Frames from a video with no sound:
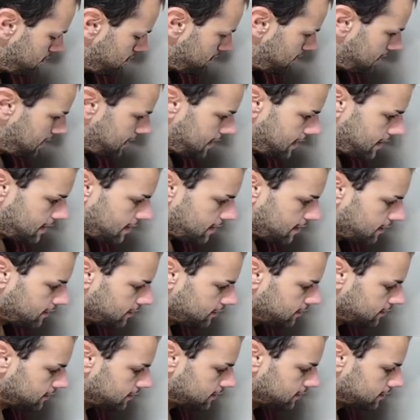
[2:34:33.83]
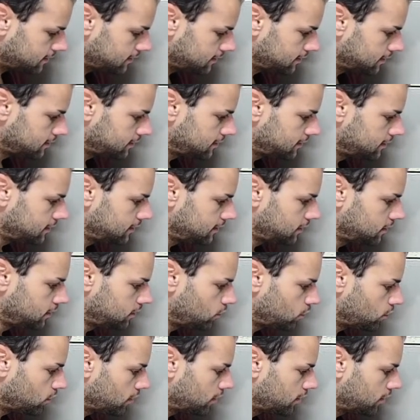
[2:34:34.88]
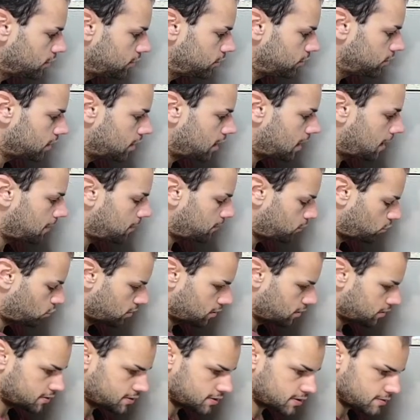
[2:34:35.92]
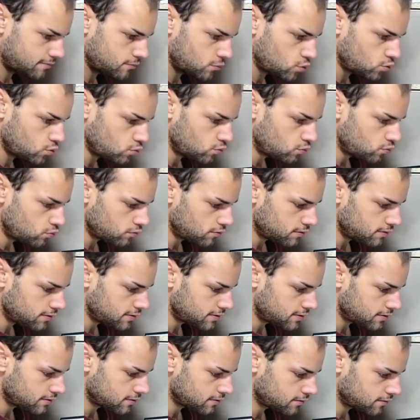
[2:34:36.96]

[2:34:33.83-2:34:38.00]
And we're going to do a couple more of the smooths.